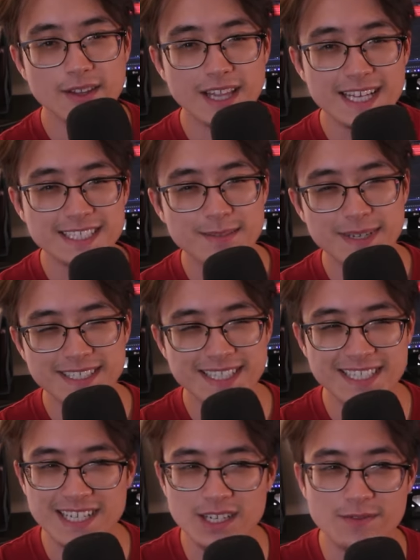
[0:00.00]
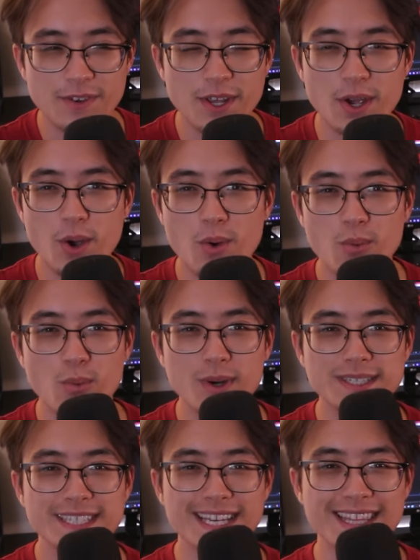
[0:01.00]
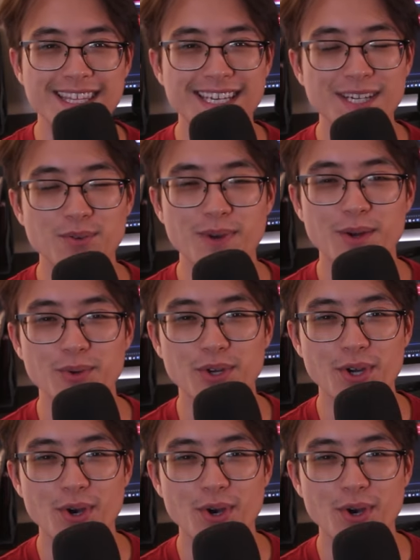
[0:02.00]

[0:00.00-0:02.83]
Now the last time I did this kind of video was I think around